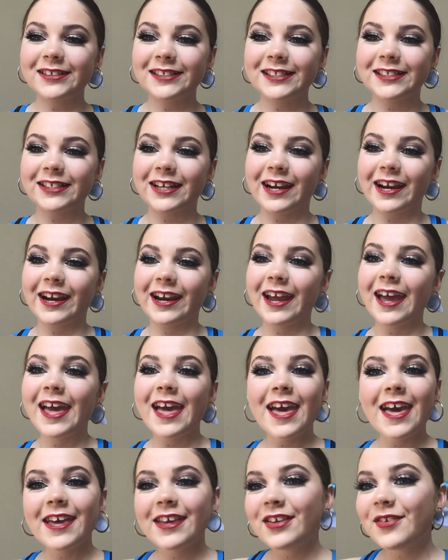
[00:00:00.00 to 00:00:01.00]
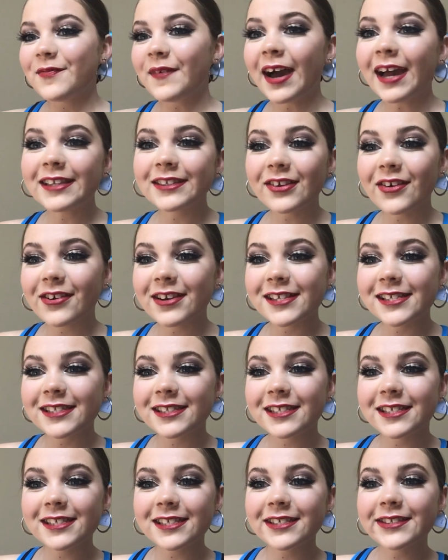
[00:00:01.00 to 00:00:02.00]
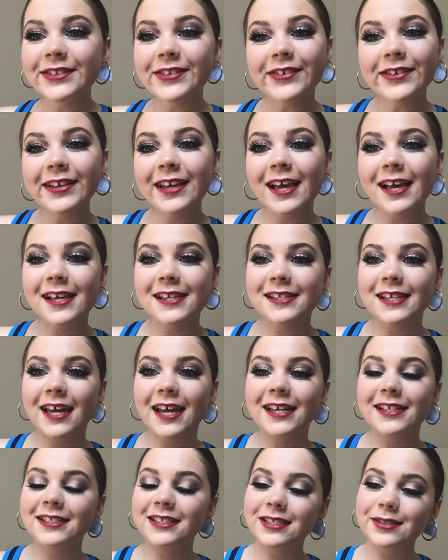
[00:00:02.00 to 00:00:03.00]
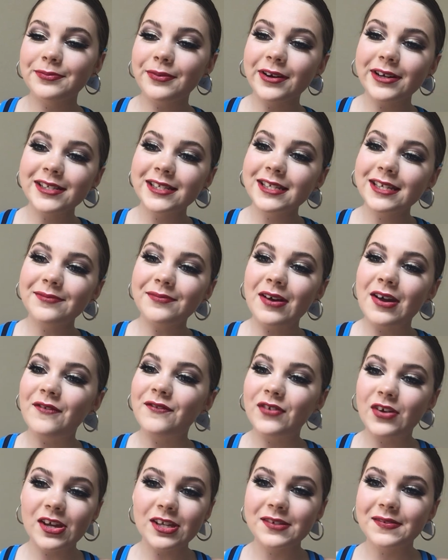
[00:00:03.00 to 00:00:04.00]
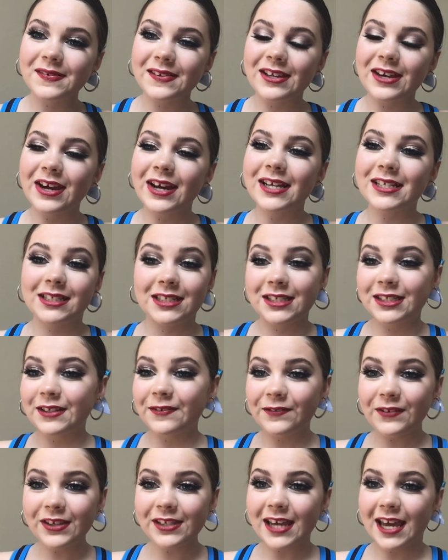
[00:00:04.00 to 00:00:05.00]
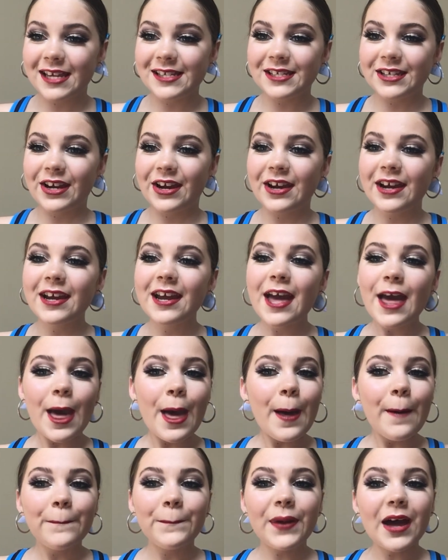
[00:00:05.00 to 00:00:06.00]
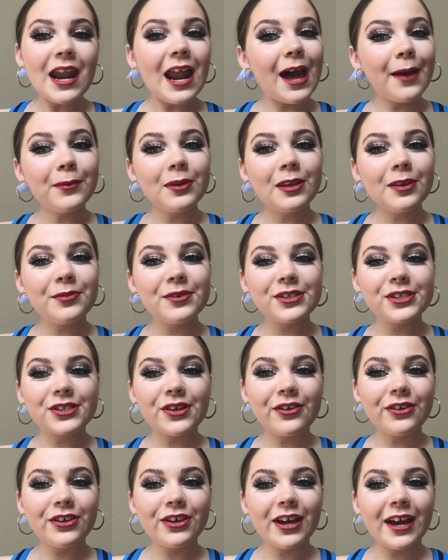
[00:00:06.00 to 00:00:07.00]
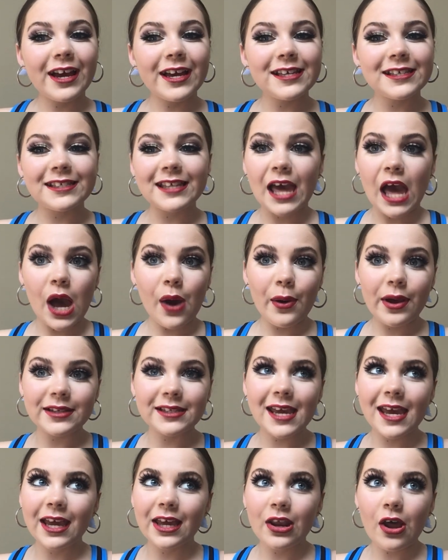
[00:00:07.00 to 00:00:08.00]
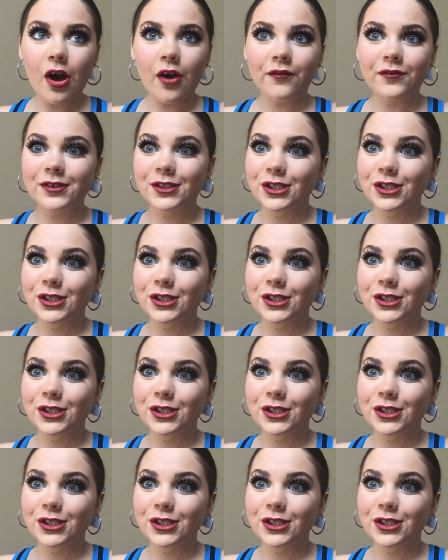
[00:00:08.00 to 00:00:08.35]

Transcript: So you might notice this look as I just posted my first video just a few days ago, but I'm going to be showing you guys how I take it off.